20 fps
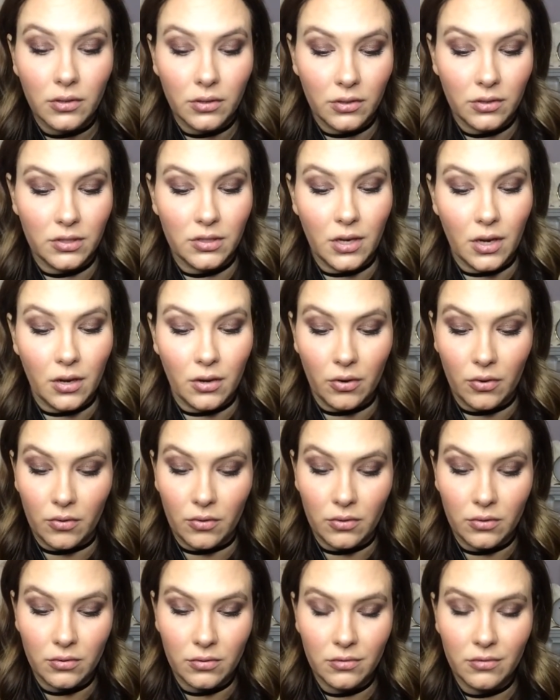
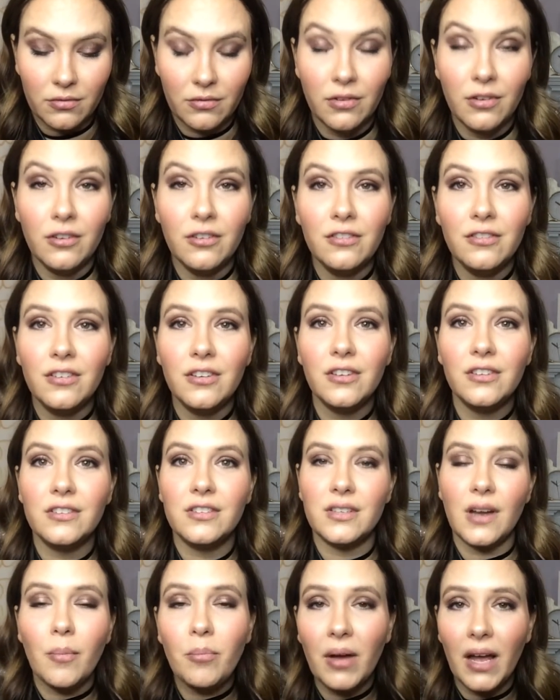So
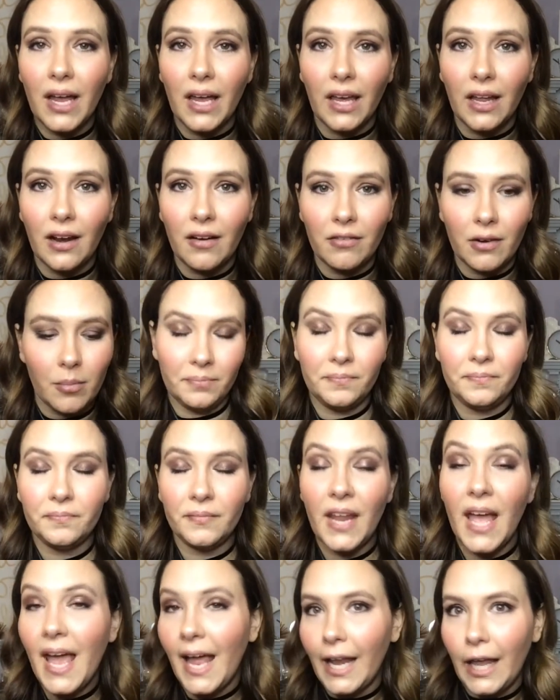stop buying it
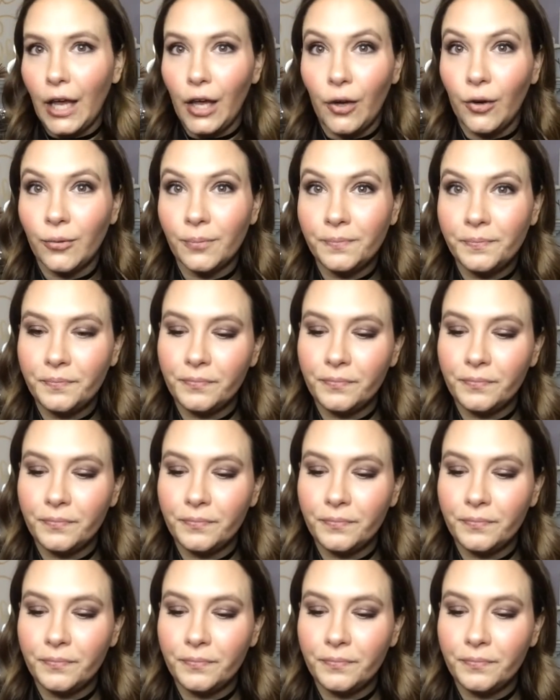Anywho,